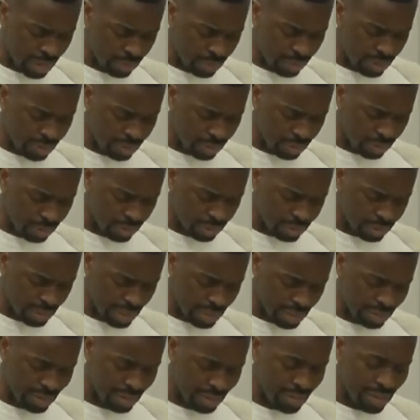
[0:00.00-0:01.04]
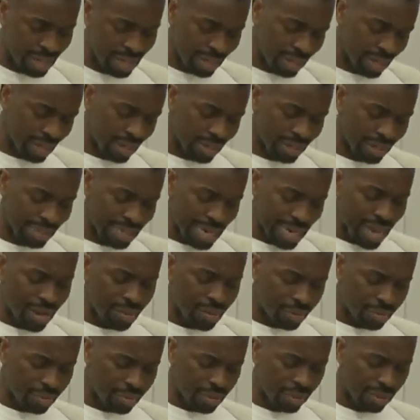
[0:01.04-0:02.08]
where the Lord says,
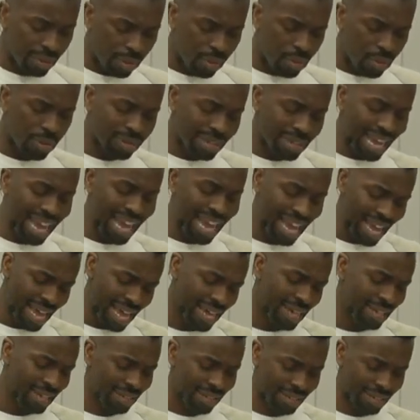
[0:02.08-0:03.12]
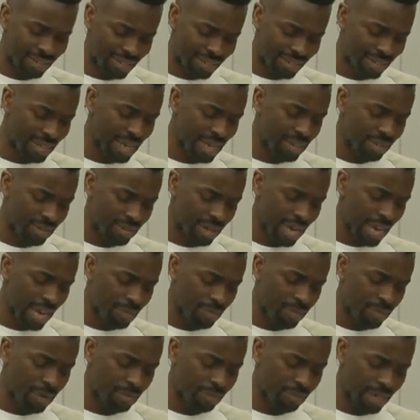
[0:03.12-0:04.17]
"Now the Lord had said to
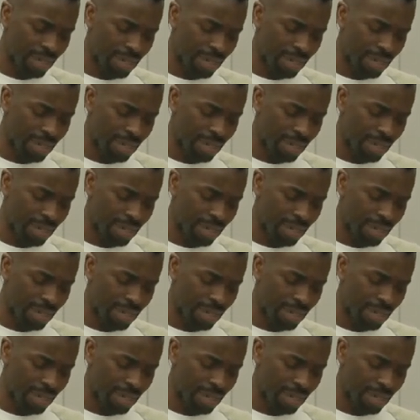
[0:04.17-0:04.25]
Abraham,